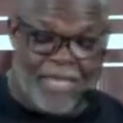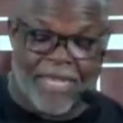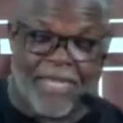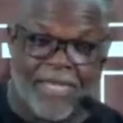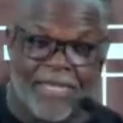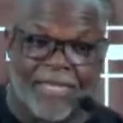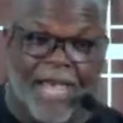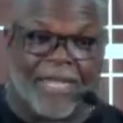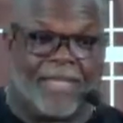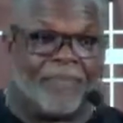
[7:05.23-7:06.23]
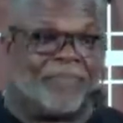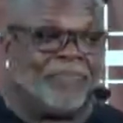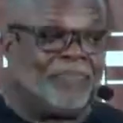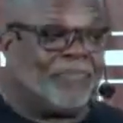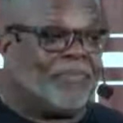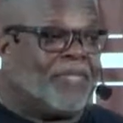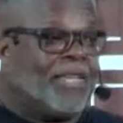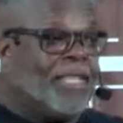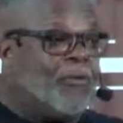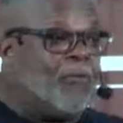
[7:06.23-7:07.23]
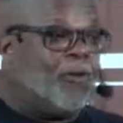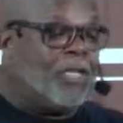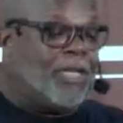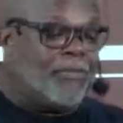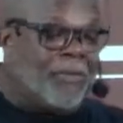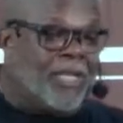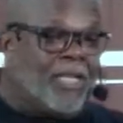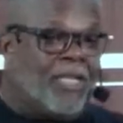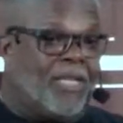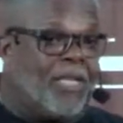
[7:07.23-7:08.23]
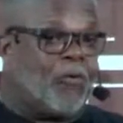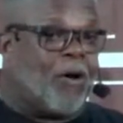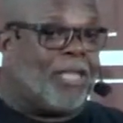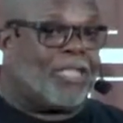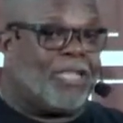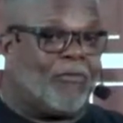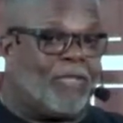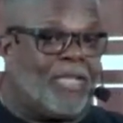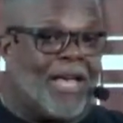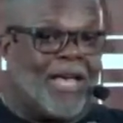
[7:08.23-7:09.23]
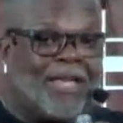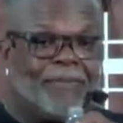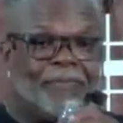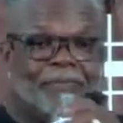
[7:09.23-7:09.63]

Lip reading: yet he decided that he wanted equality with God.